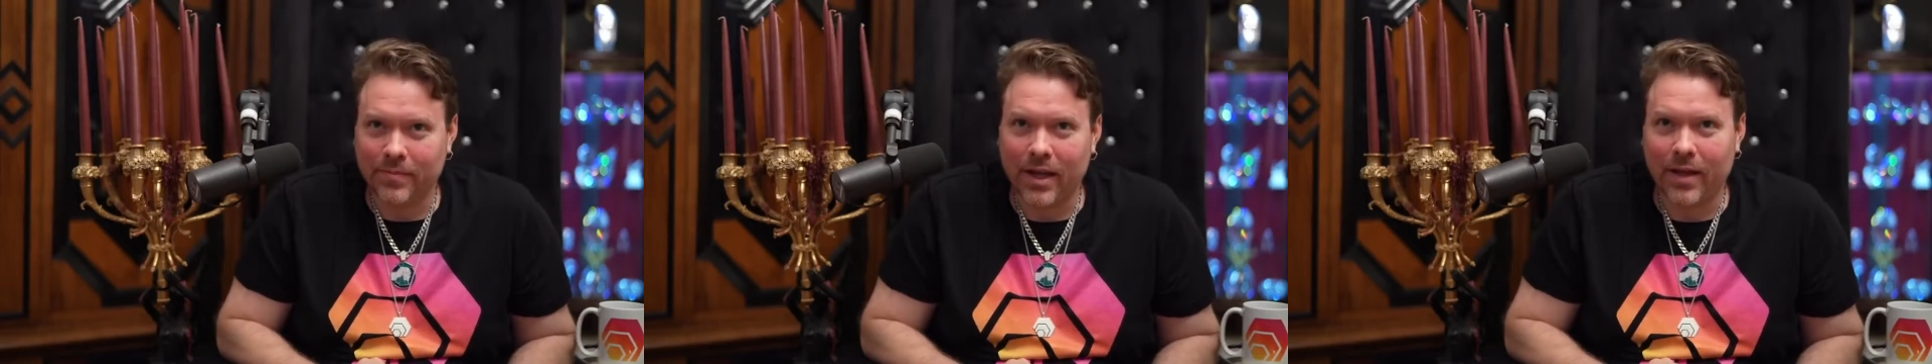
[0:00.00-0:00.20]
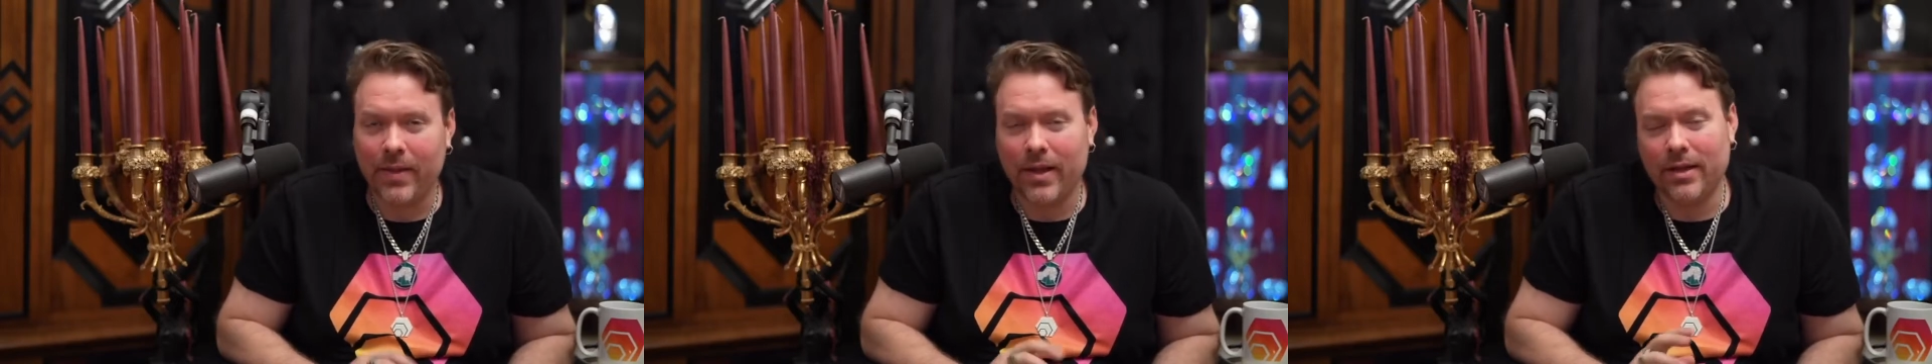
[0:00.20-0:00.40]

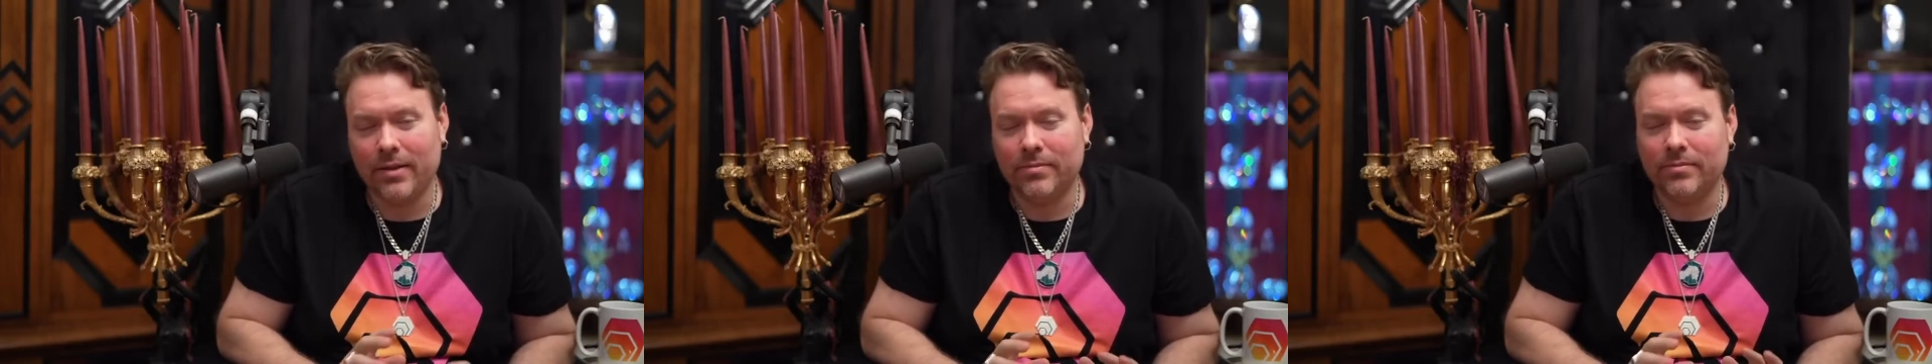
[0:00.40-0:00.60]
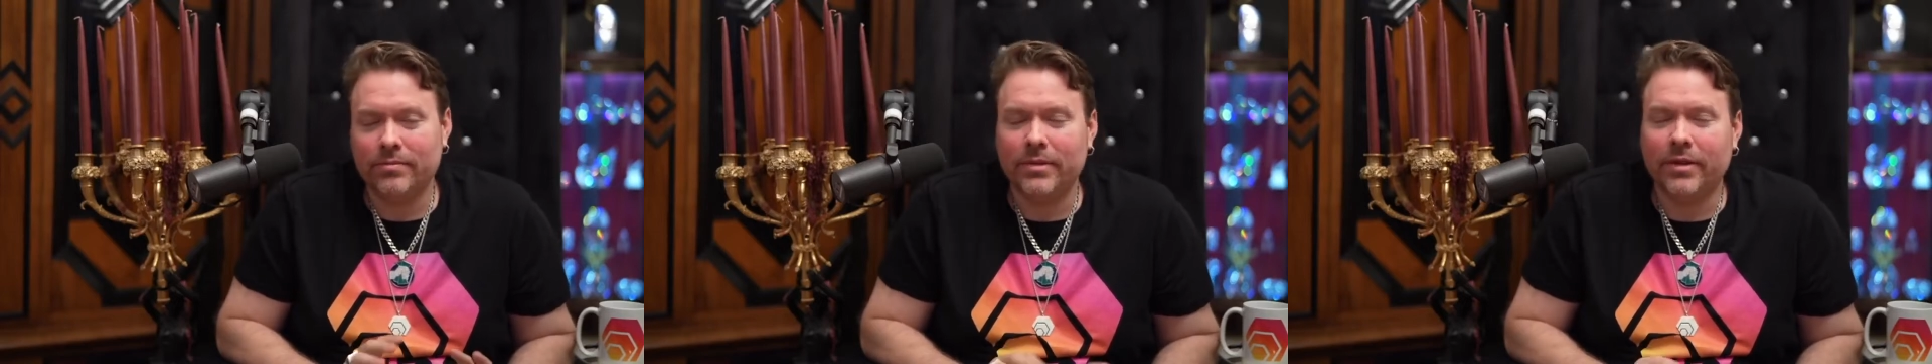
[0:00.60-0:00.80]
And
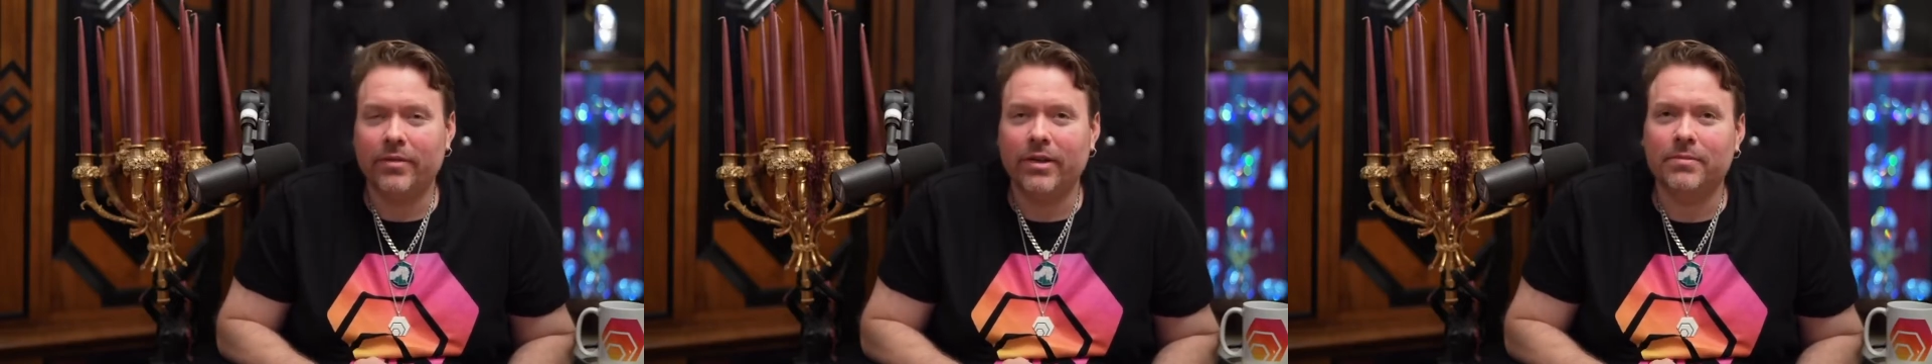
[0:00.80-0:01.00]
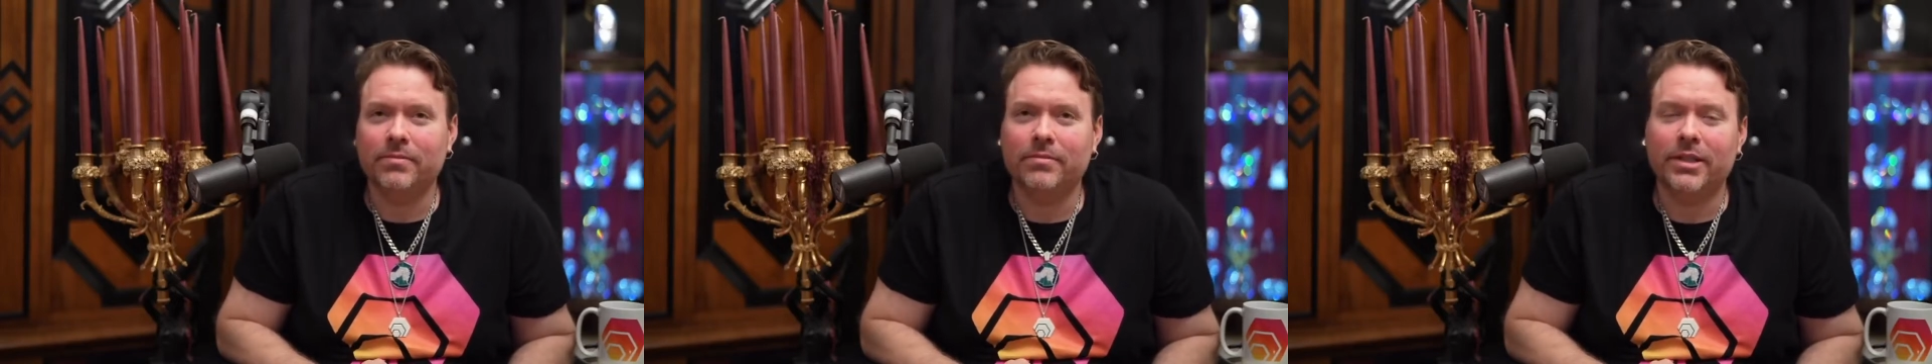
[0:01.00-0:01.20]
then I've
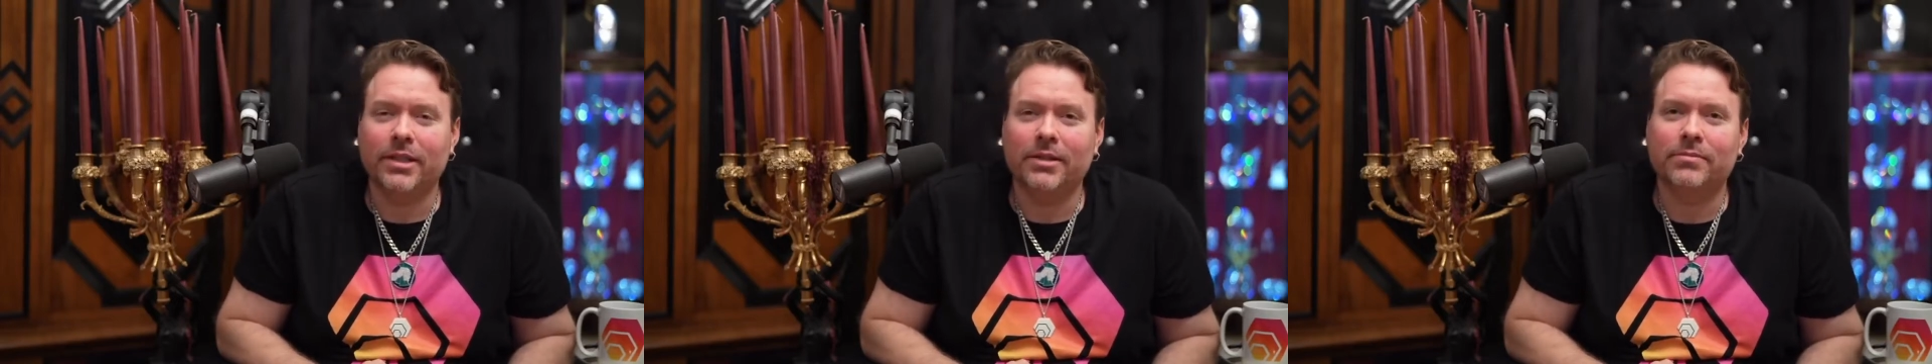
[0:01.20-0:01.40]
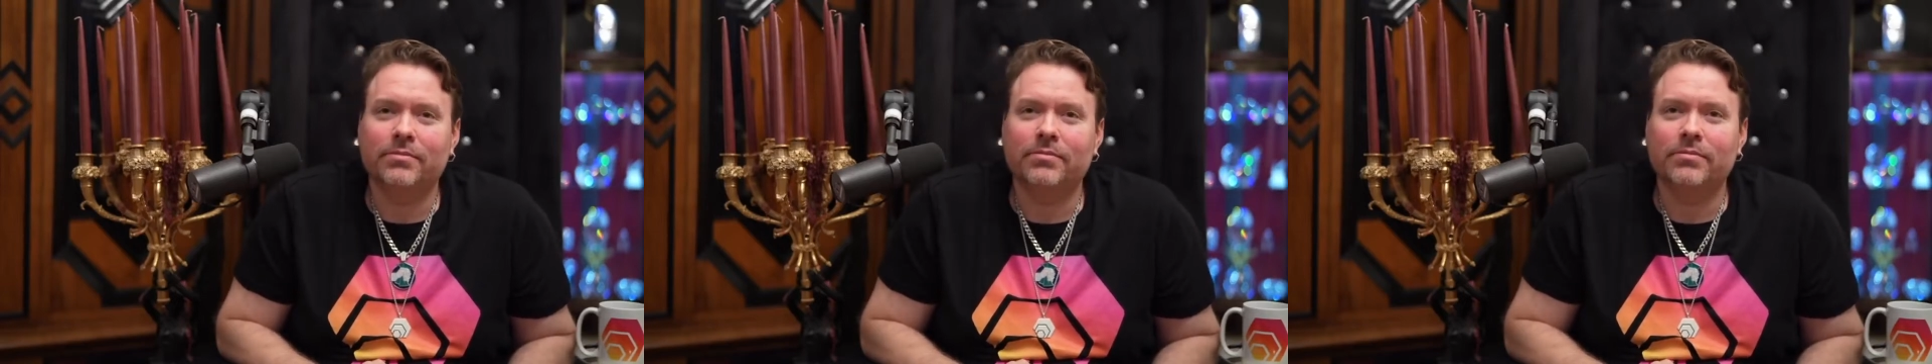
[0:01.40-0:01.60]
got, you
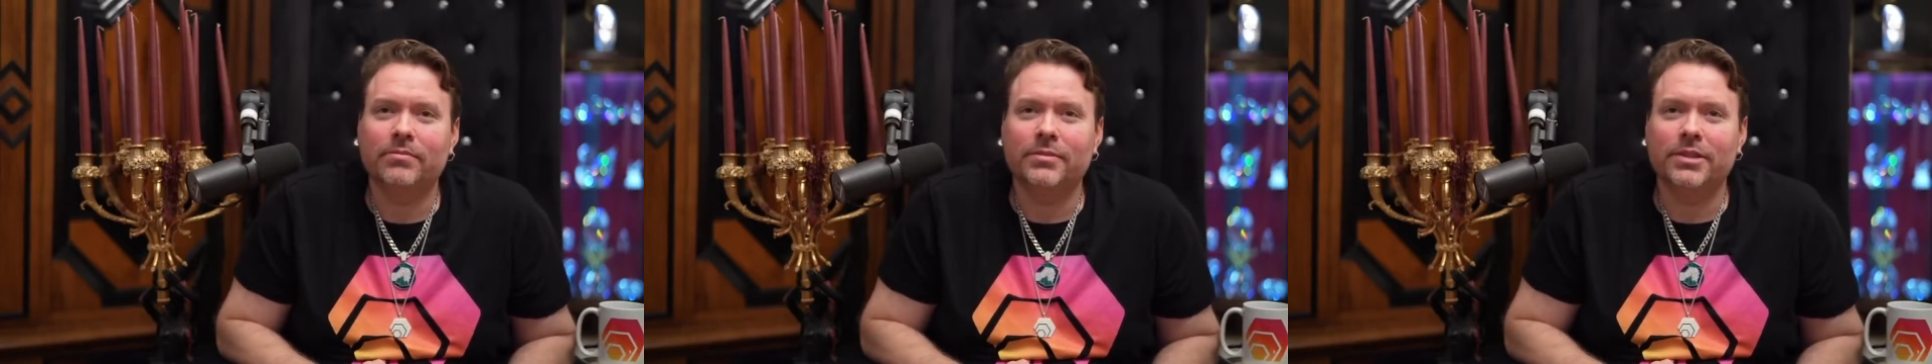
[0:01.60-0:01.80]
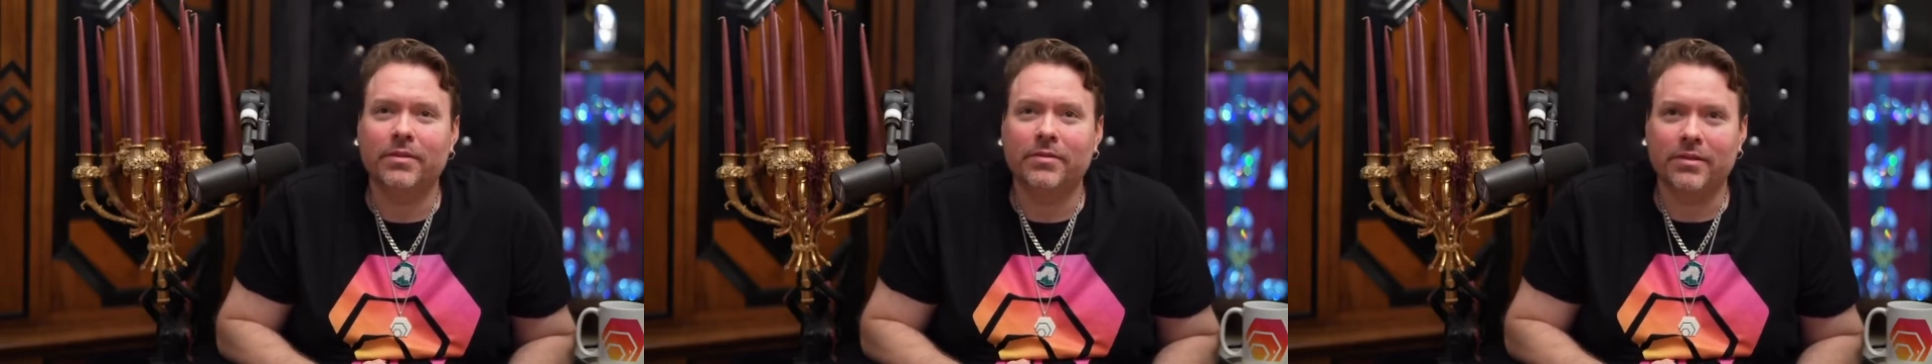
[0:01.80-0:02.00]
know,
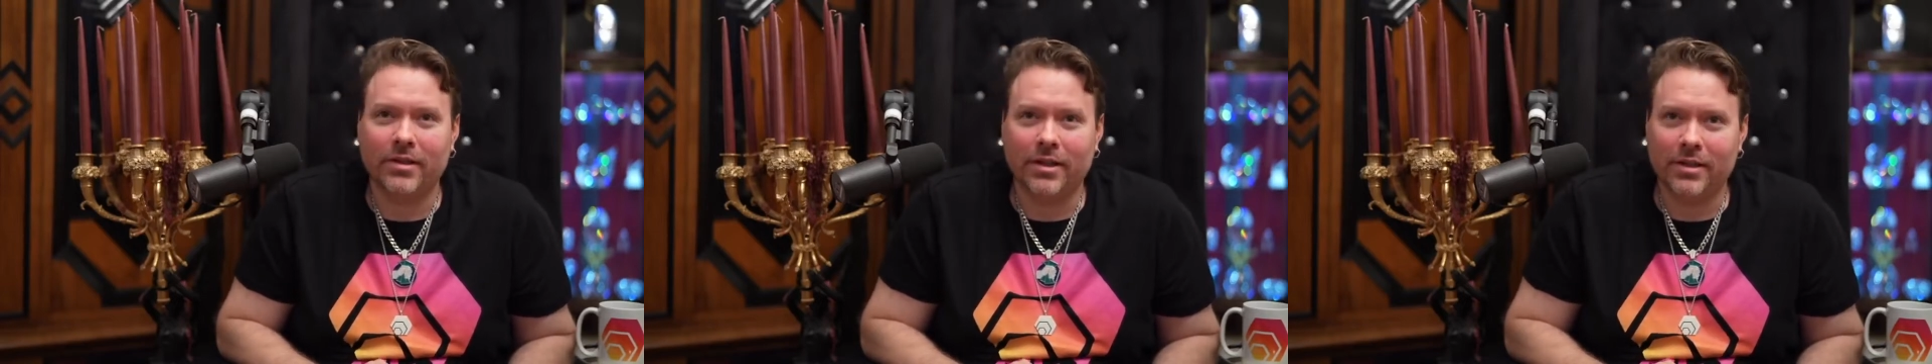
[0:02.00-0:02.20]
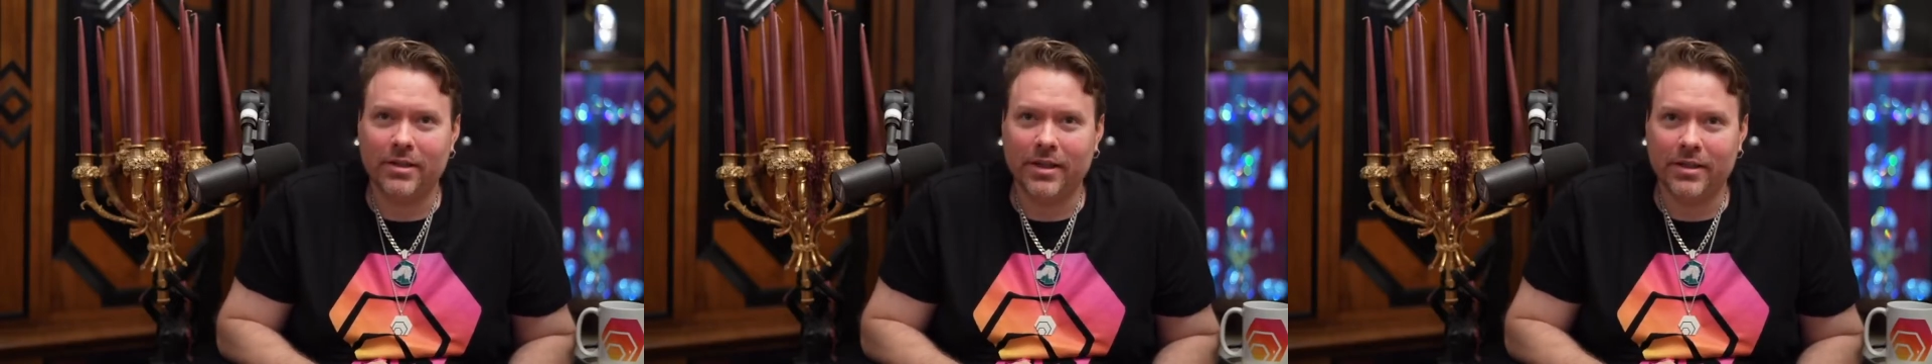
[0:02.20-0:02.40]
stuff to
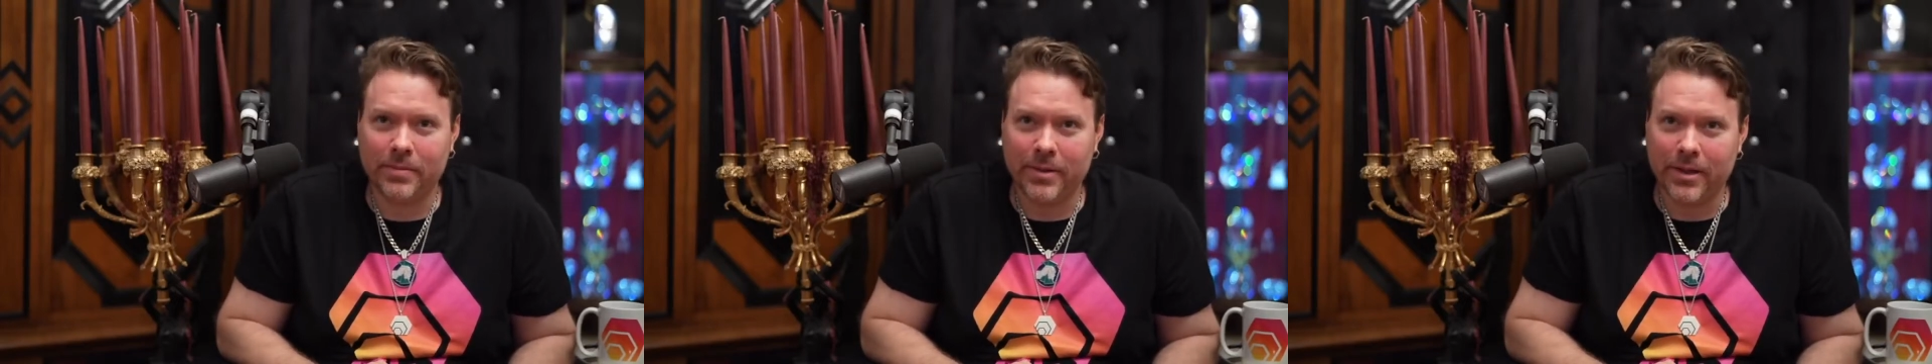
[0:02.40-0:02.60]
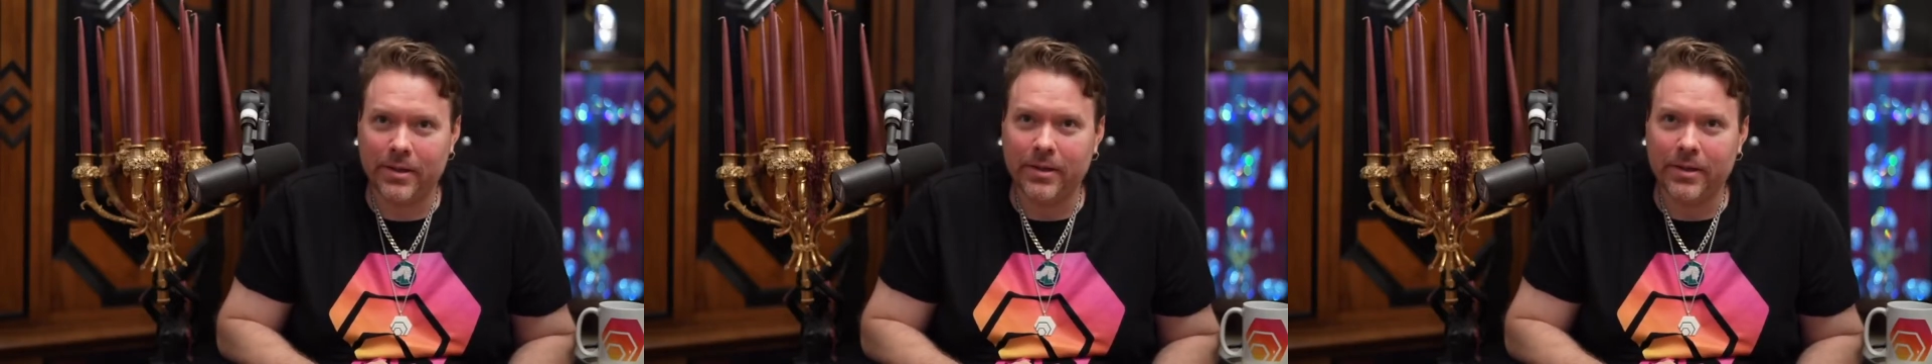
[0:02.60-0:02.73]
talk to you guys about.